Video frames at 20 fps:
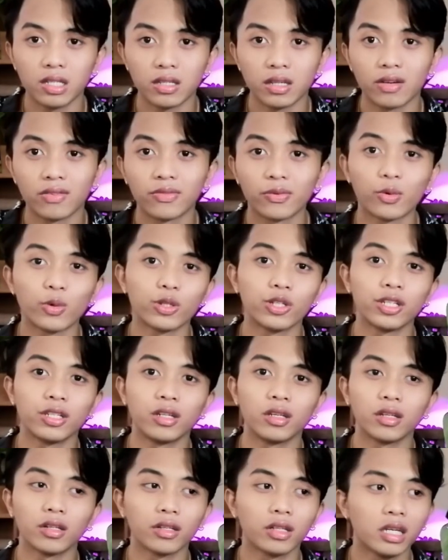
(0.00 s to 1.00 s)

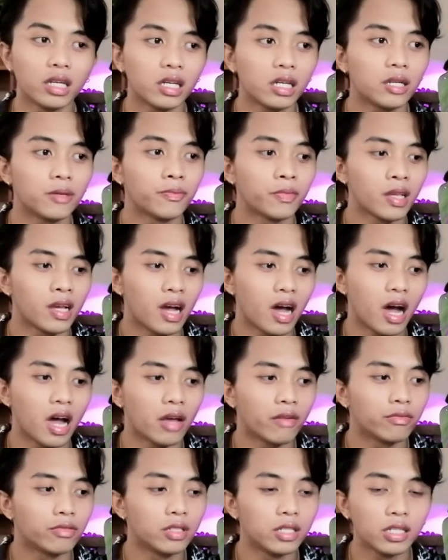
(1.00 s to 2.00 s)
Unfortunately,
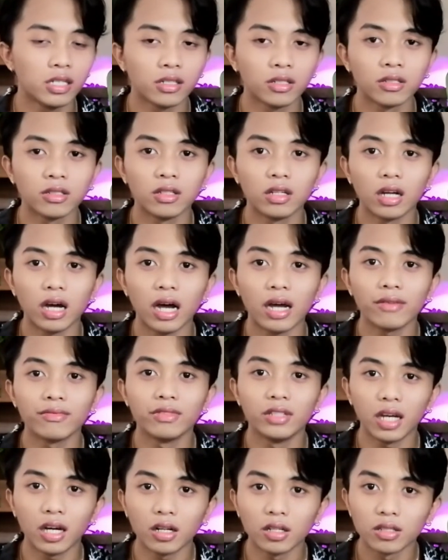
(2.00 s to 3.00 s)
I've
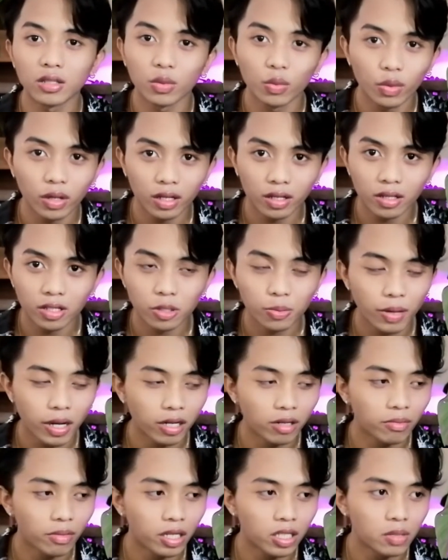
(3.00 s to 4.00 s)
dealt with spider
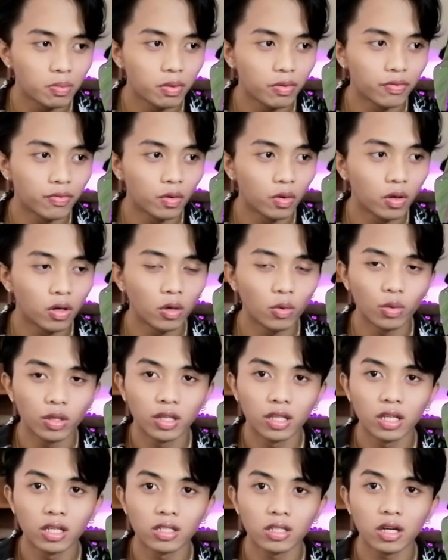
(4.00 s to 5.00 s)
mites before
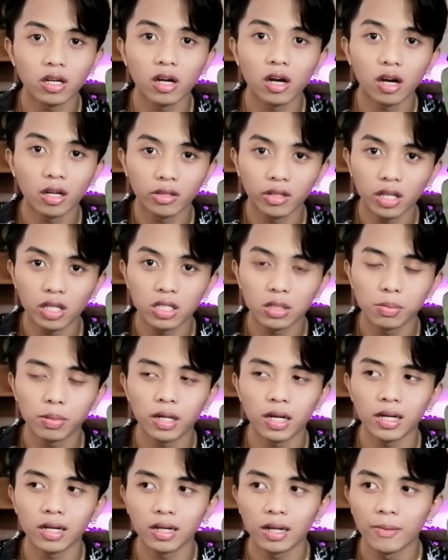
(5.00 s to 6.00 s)
on this
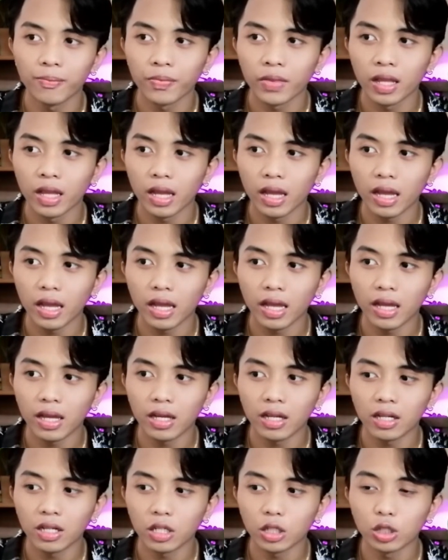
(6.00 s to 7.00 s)
plant,
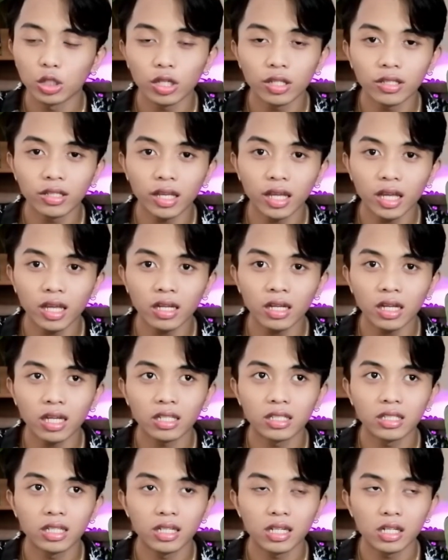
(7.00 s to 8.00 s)
and good thing it
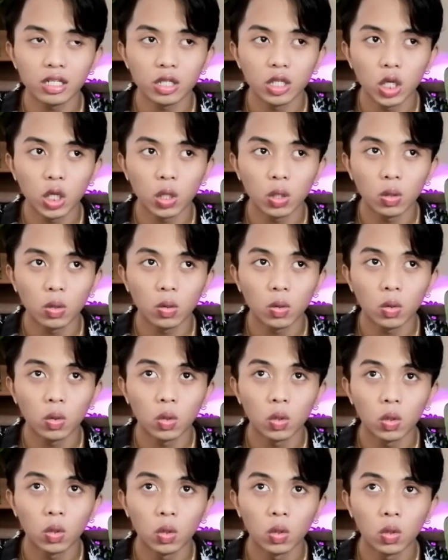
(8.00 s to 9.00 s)
didn't go
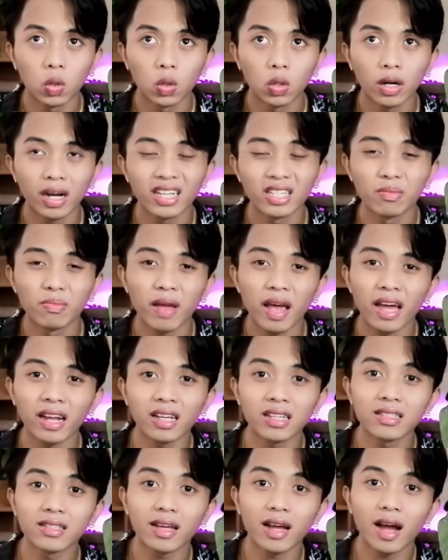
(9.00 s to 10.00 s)
as bad
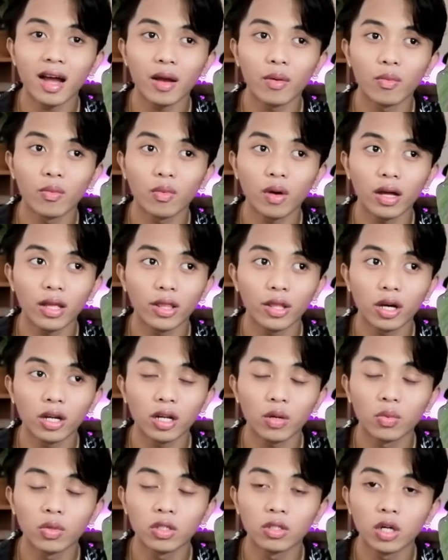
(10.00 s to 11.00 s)
as I thought it
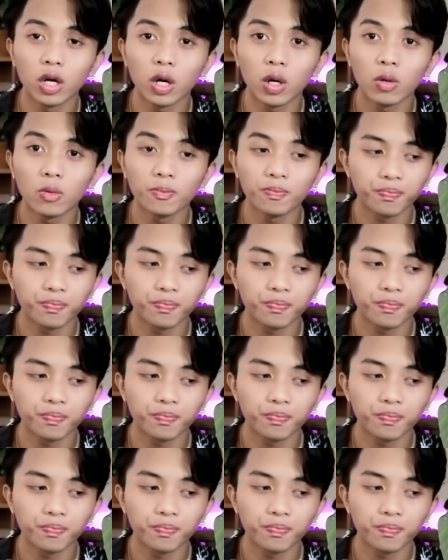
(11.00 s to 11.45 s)
would go.